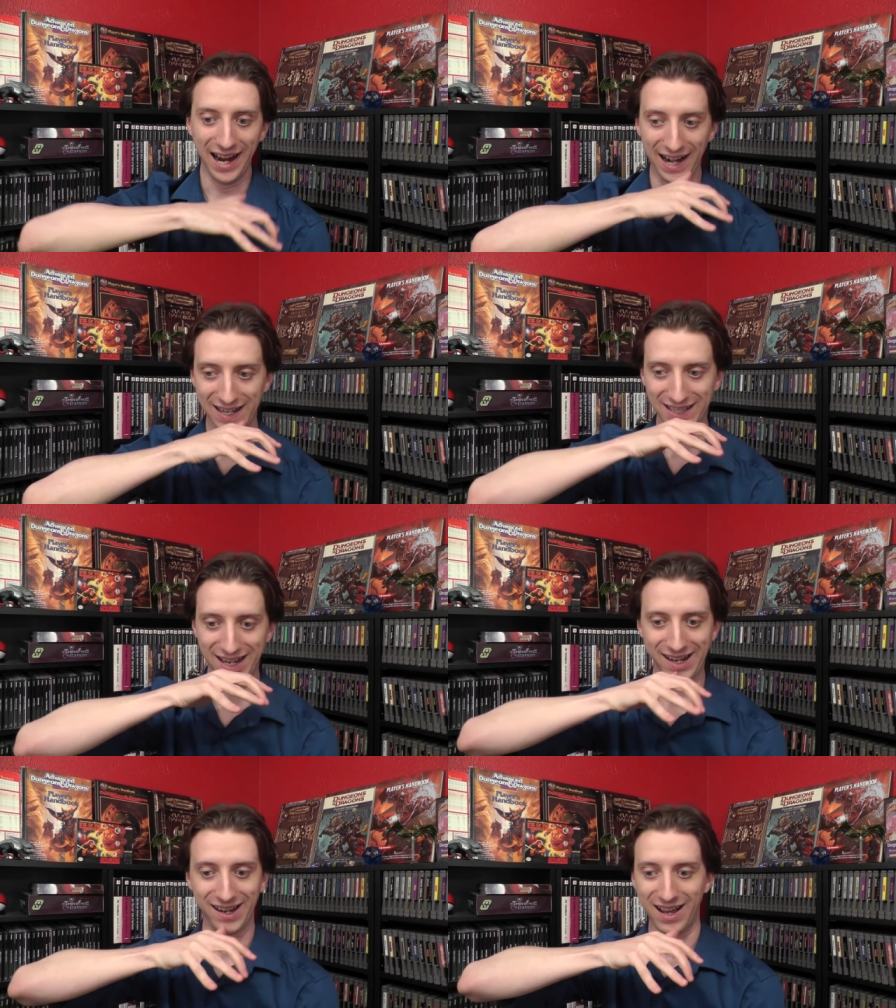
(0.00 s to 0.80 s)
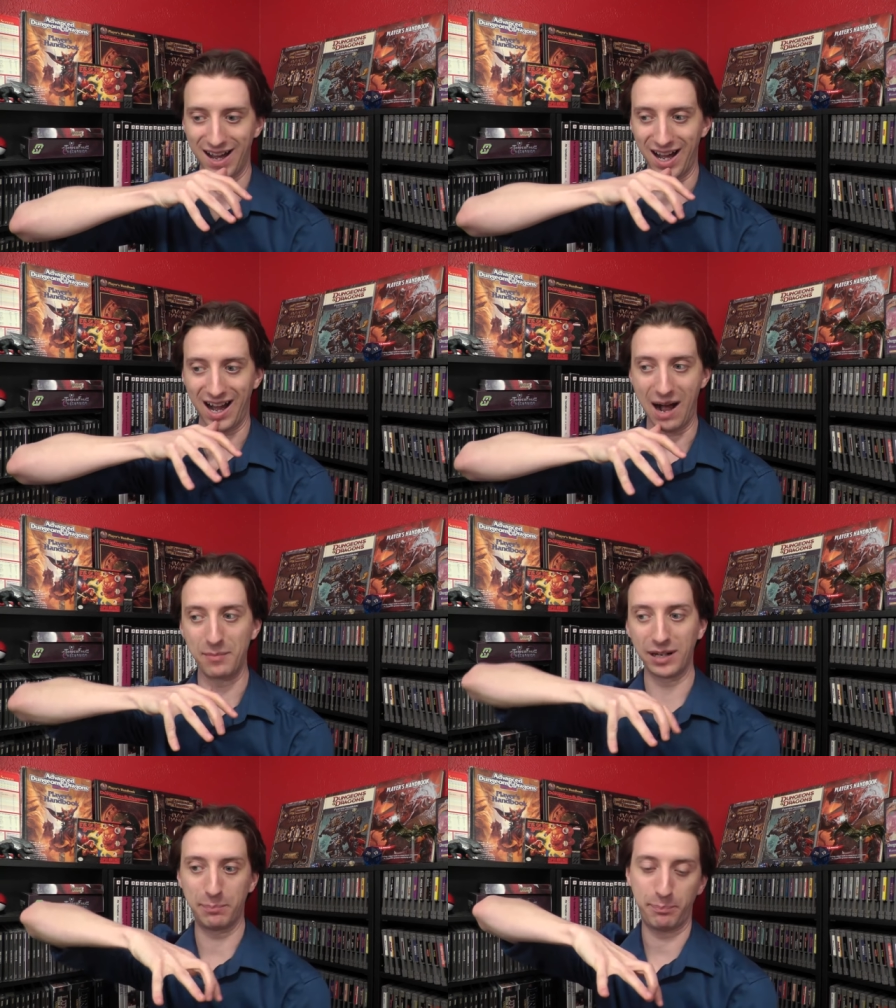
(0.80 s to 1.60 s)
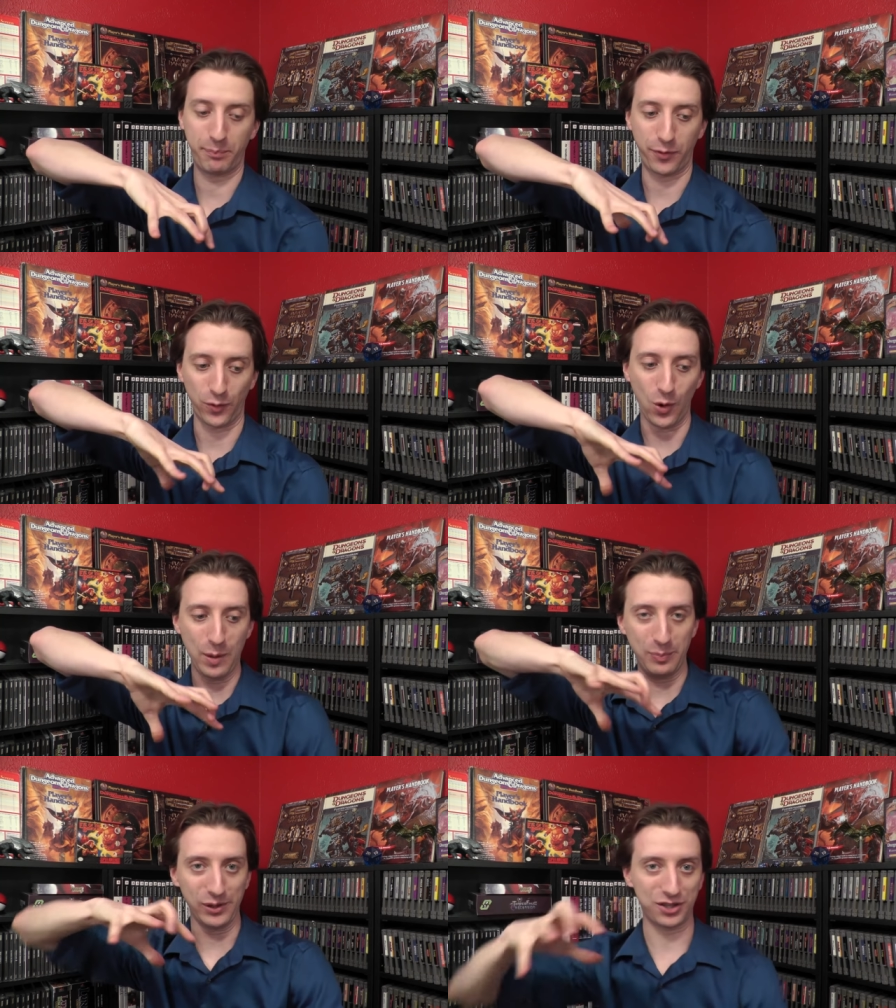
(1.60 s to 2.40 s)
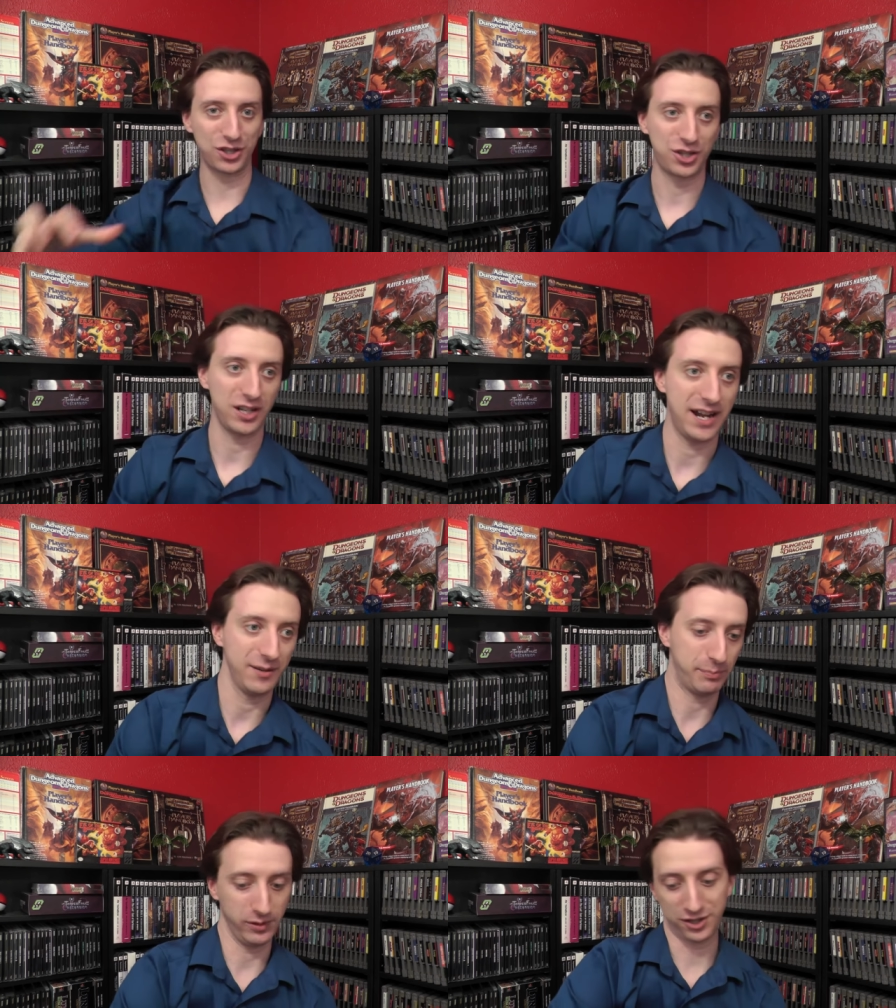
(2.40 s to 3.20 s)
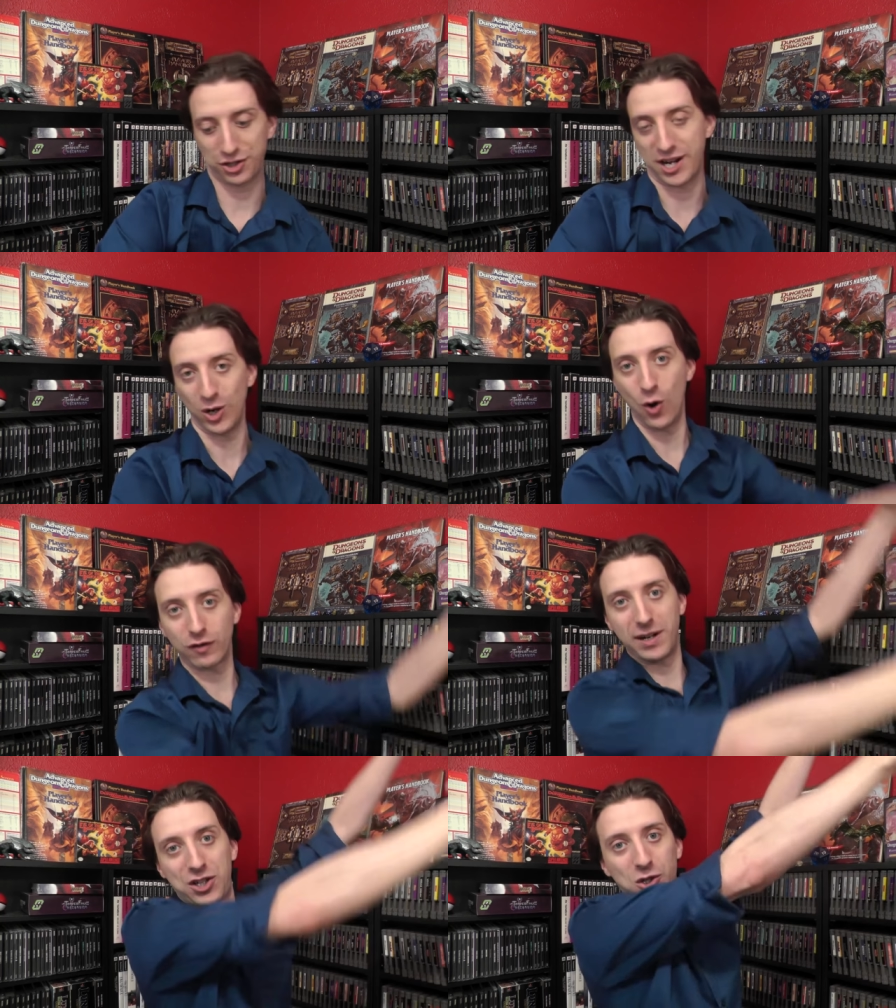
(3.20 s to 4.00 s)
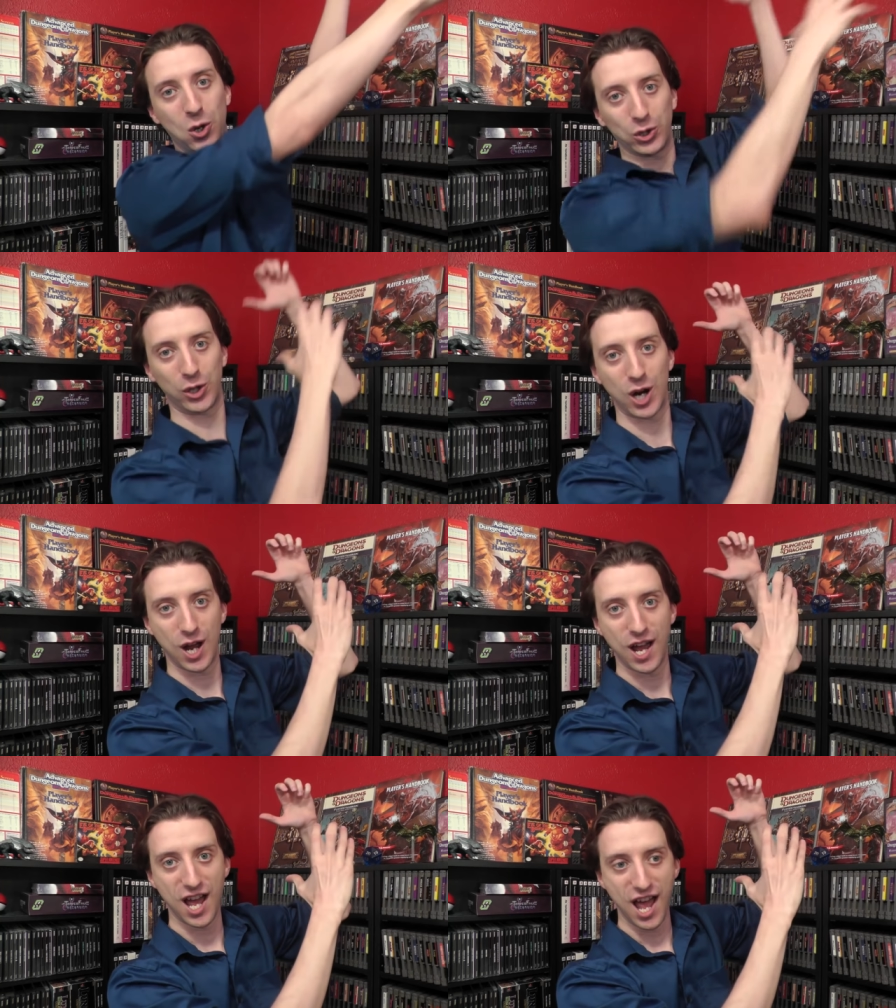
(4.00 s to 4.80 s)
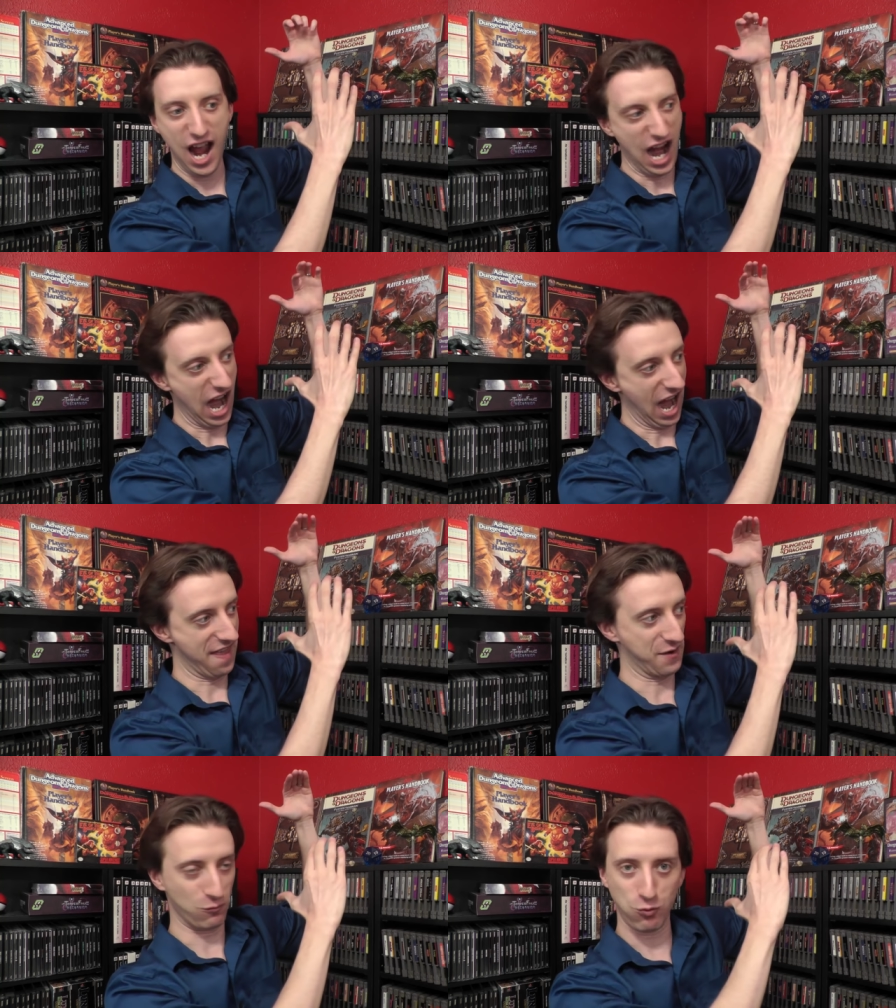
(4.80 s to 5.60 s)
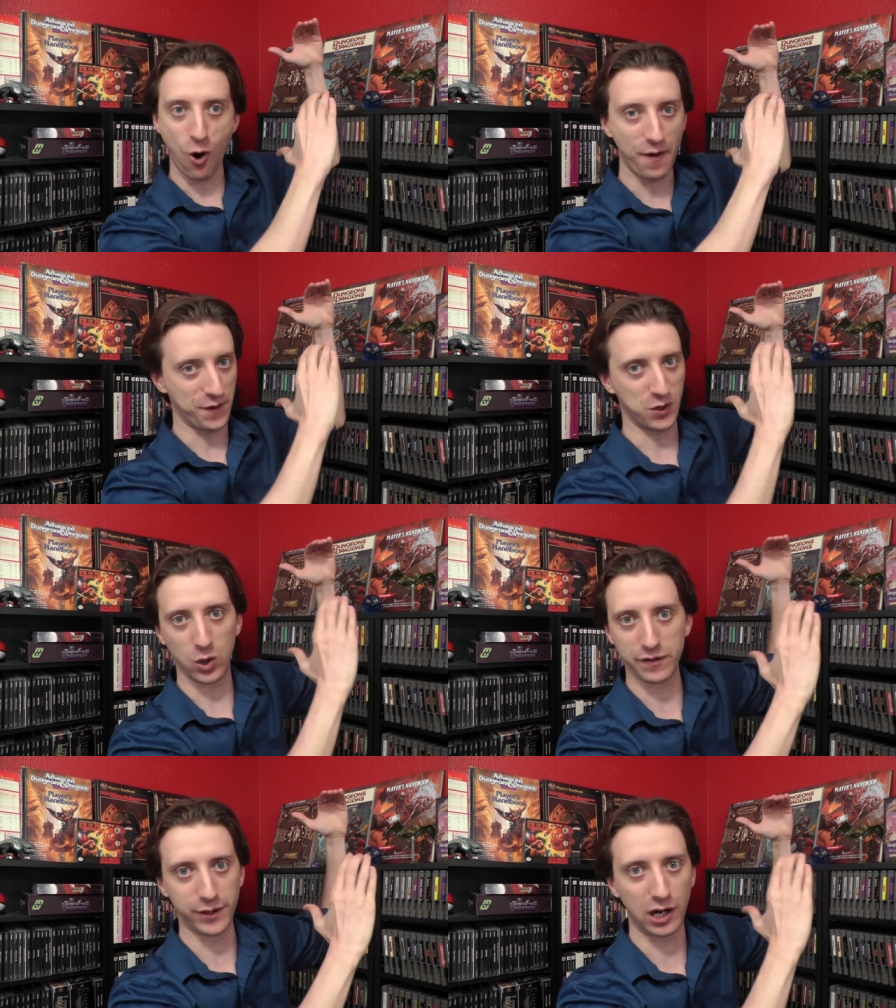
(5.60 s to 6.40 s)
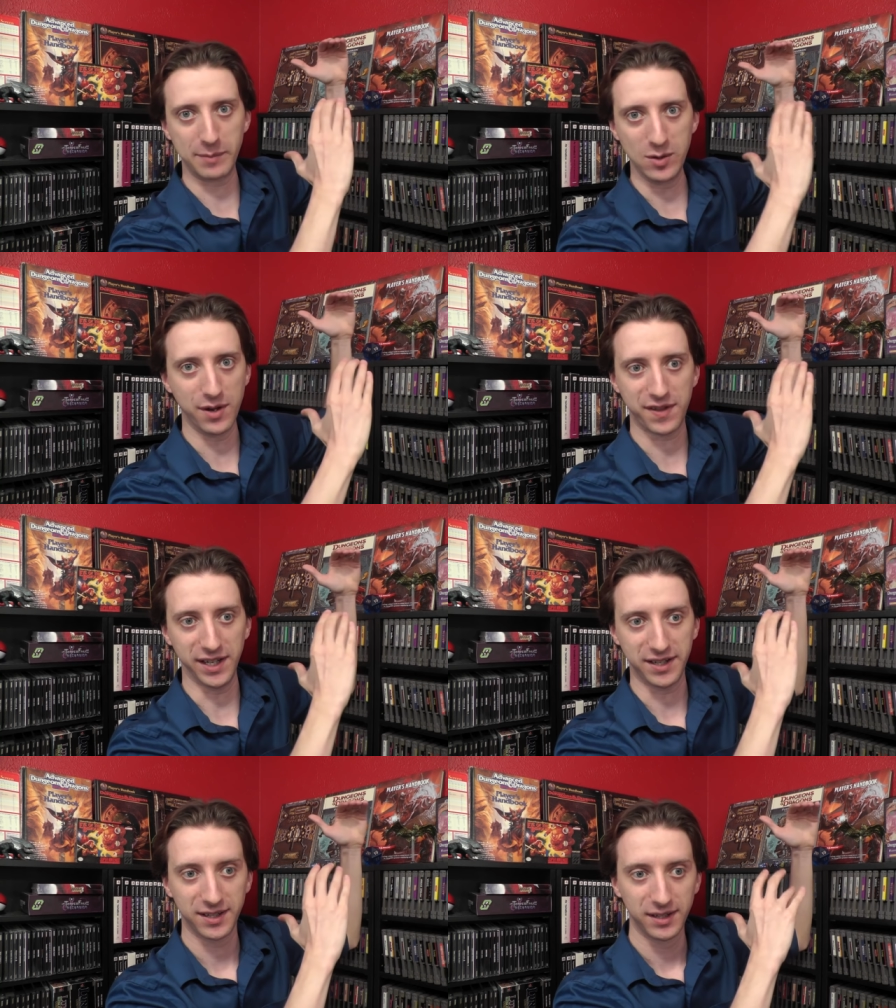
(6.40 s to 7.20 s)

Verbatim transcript: and he's like, I'm gonna throw the ballista shot over my shoulder and then run the Dwarven army with it.